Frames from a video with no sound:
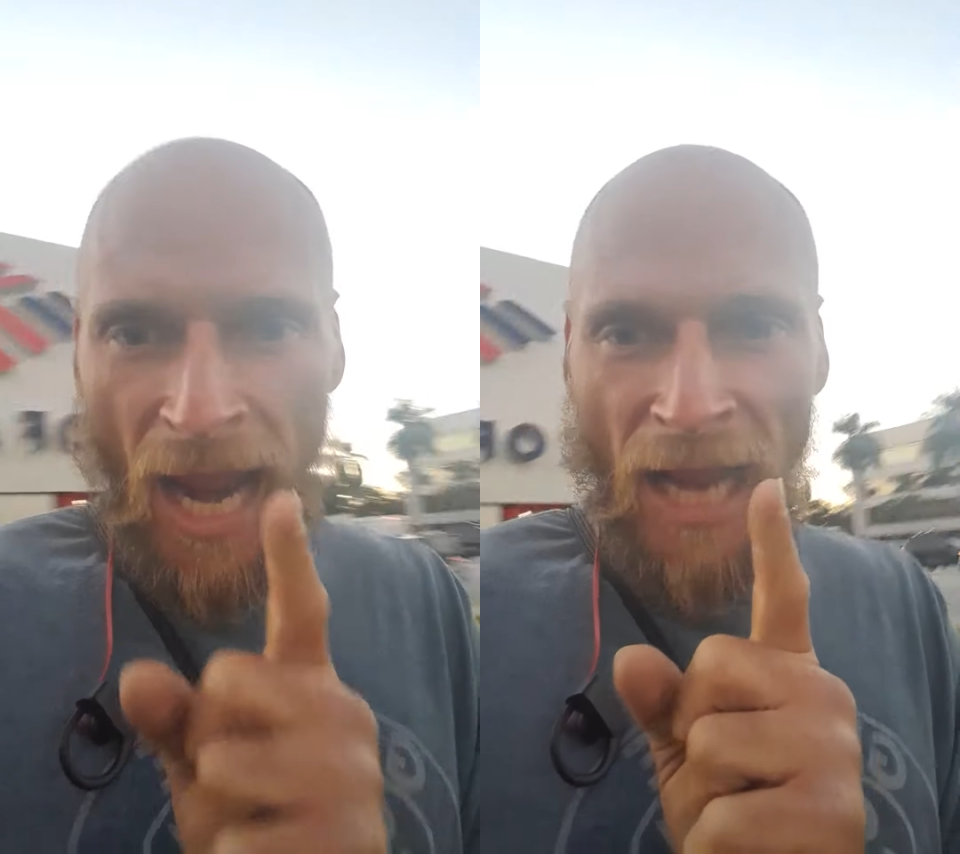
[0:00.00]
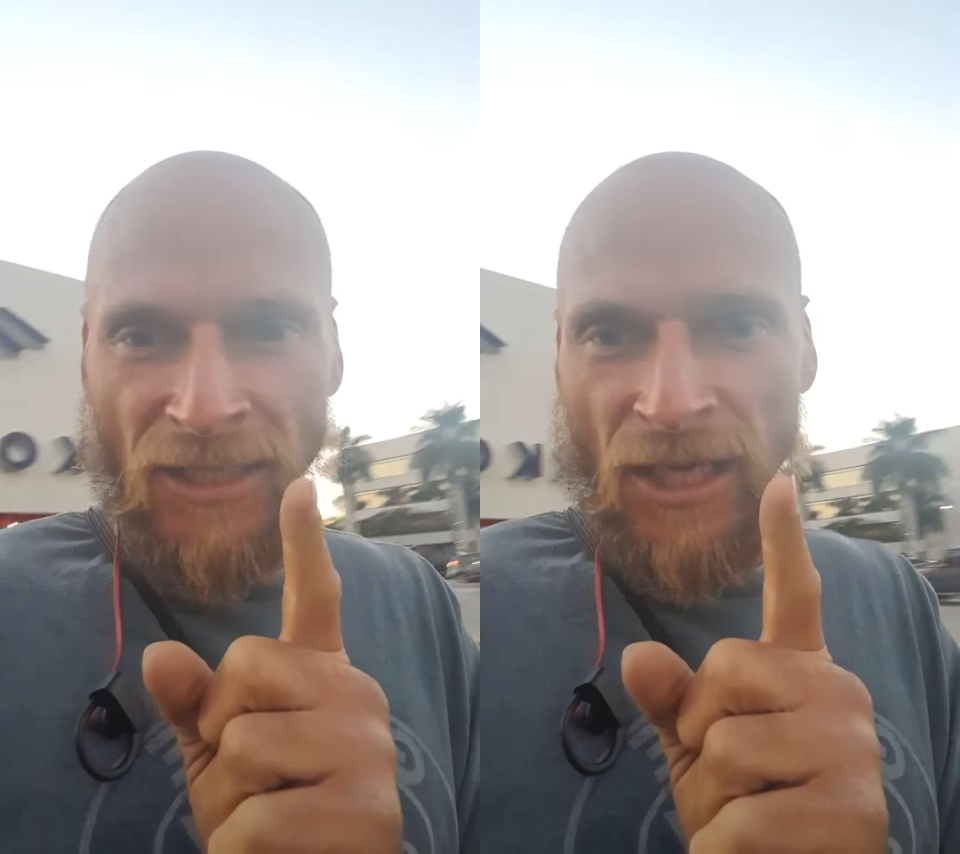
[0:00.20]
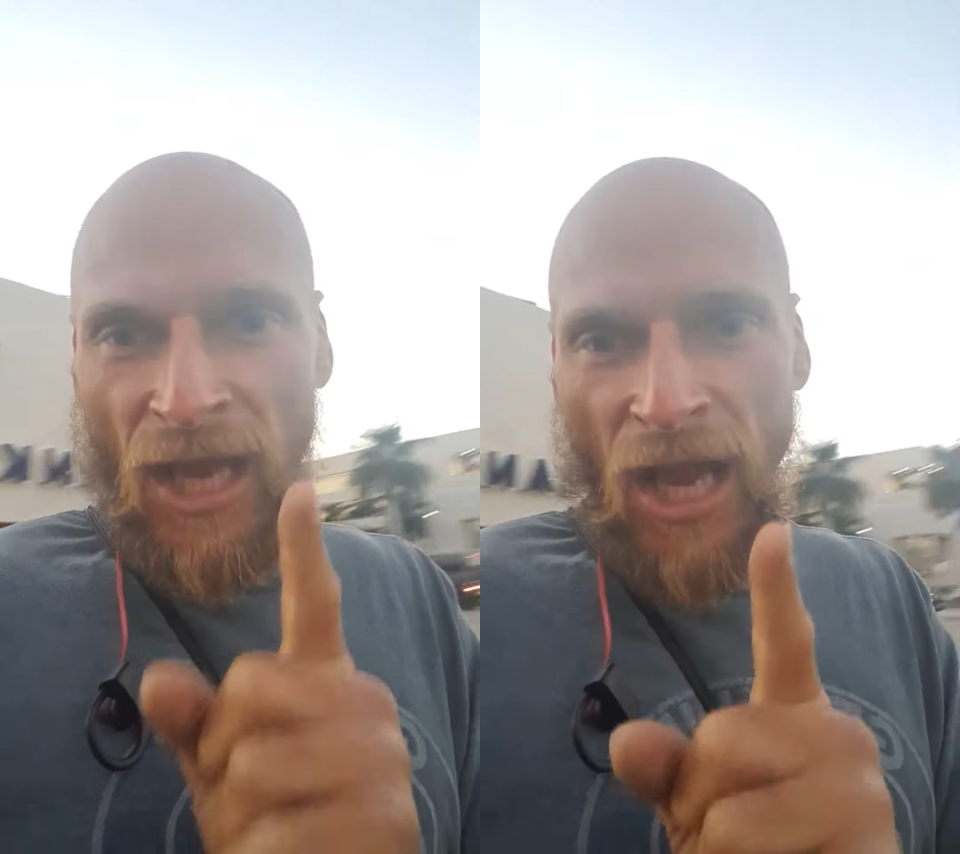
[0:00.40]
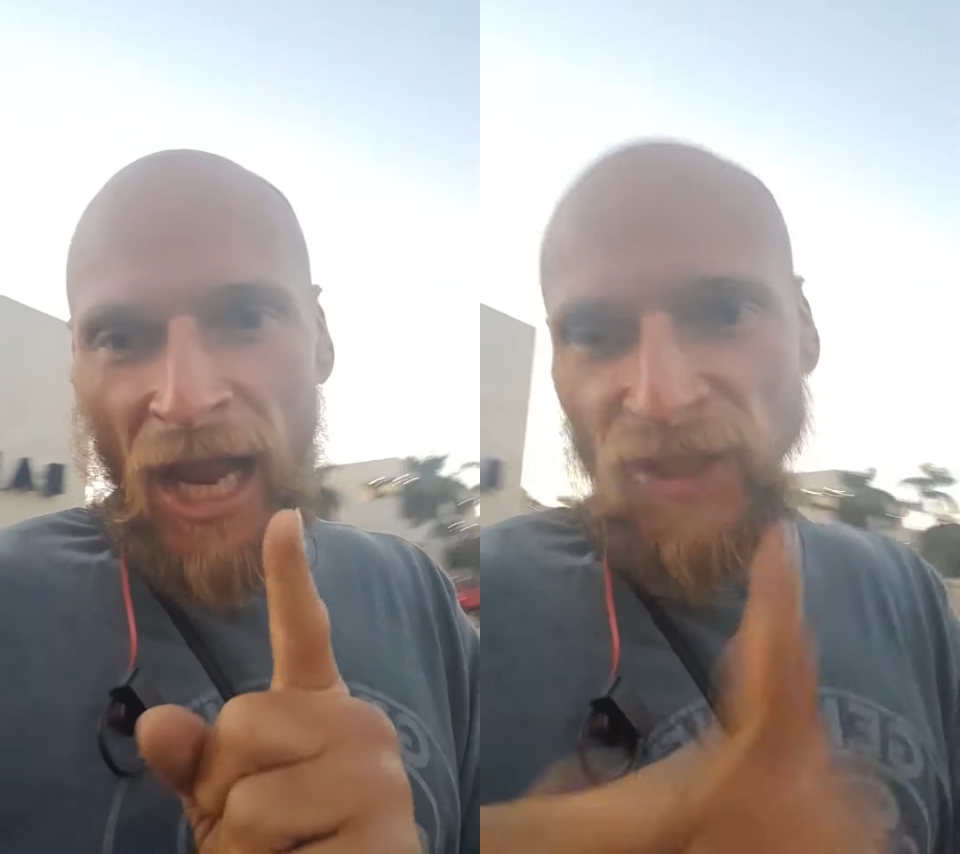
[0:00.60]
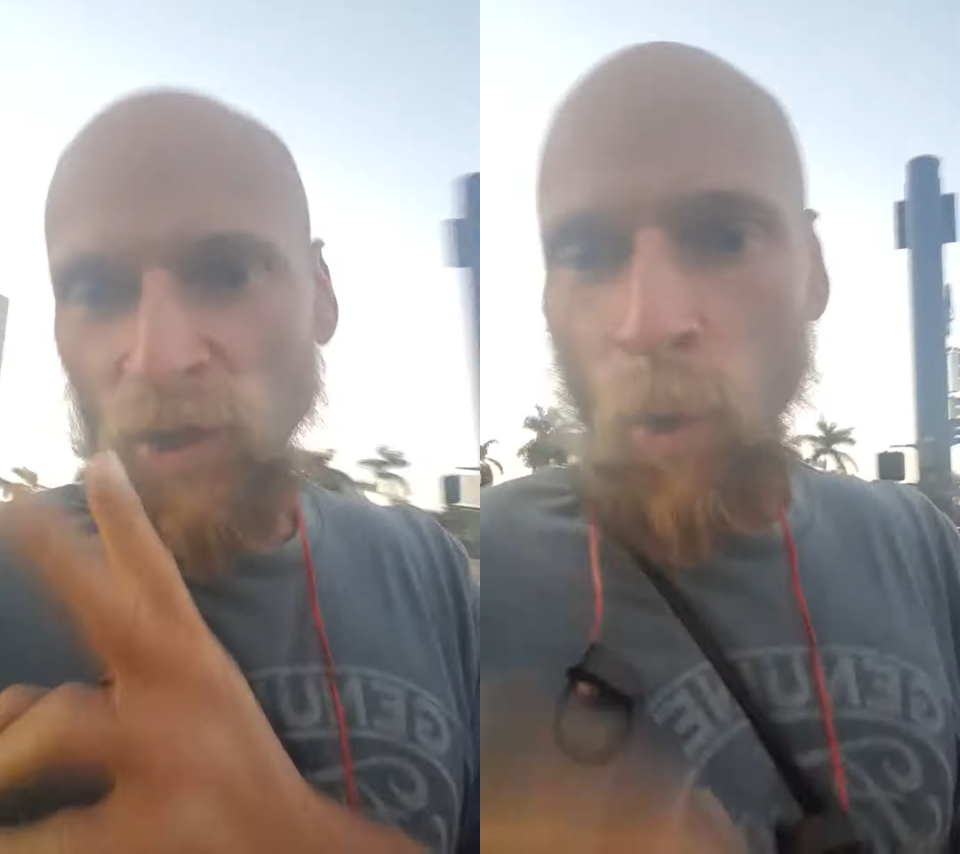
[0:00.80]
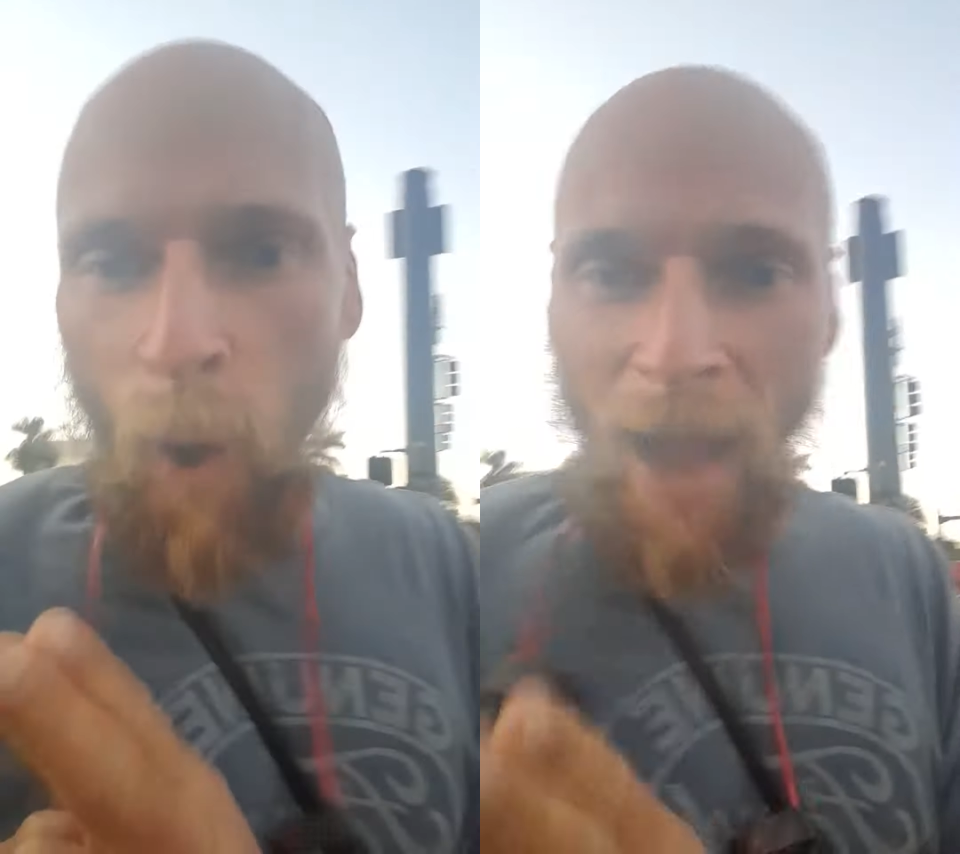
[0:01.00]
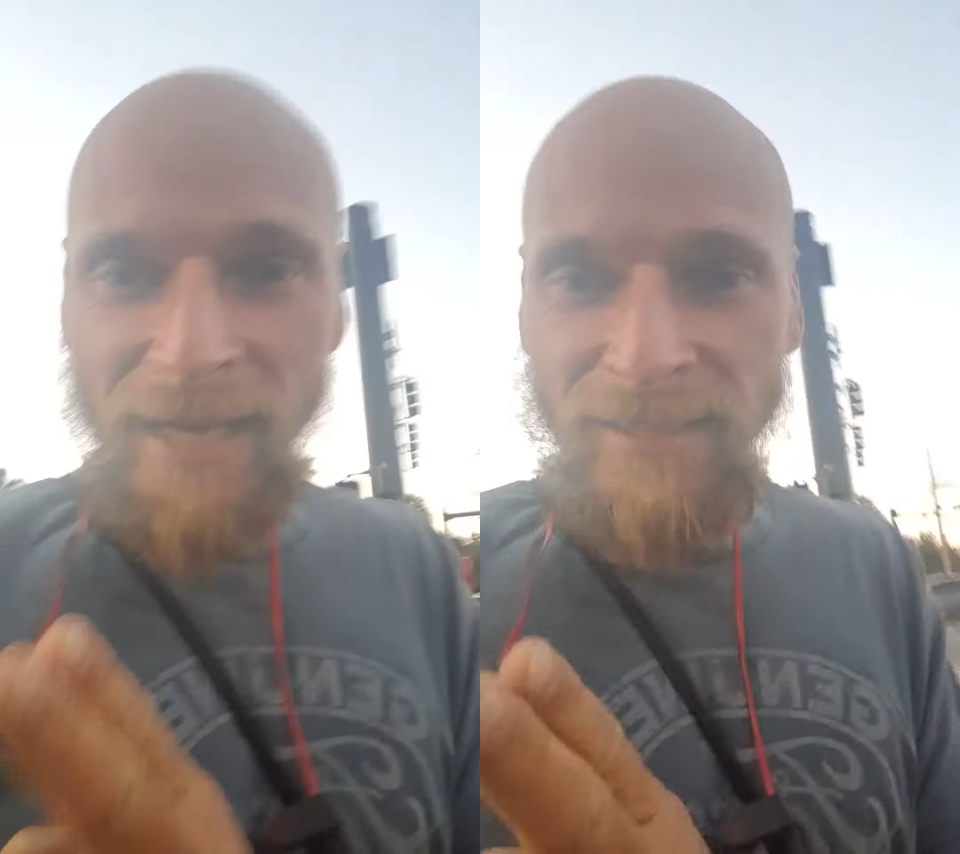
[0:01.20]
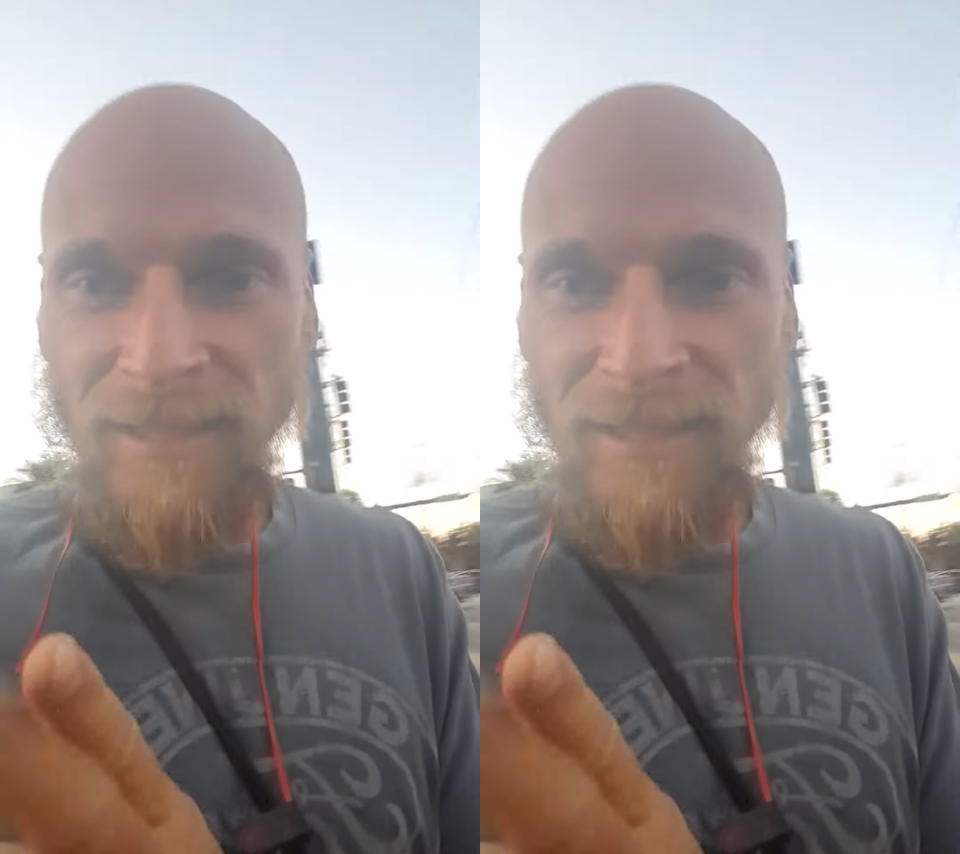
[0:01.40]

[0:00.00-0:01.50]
It, it's quite